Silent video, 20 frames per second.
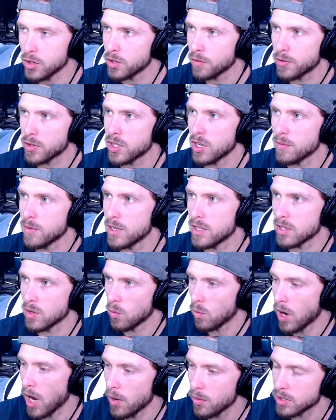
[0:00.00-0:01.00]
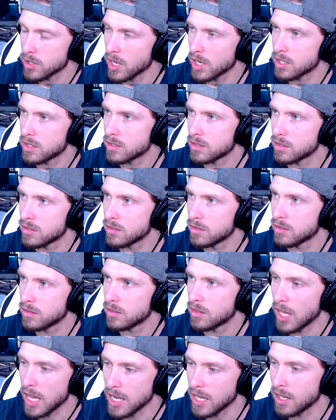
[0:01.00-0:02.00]
Also, for some reason, why was I
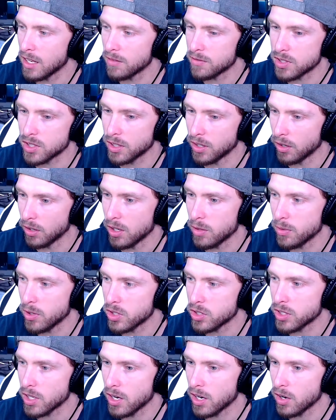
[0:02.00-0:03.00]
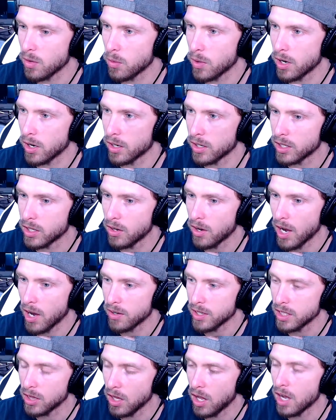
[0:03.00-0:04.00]
thinking of Security Breach there, where, you know how
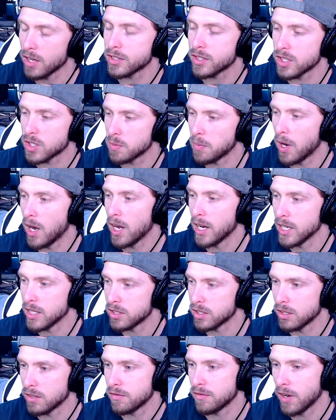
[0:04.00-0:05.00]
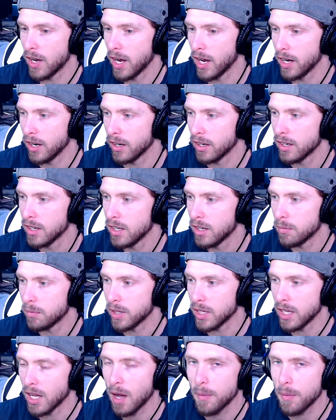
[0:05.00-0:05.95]
he lost his body to the fire, but he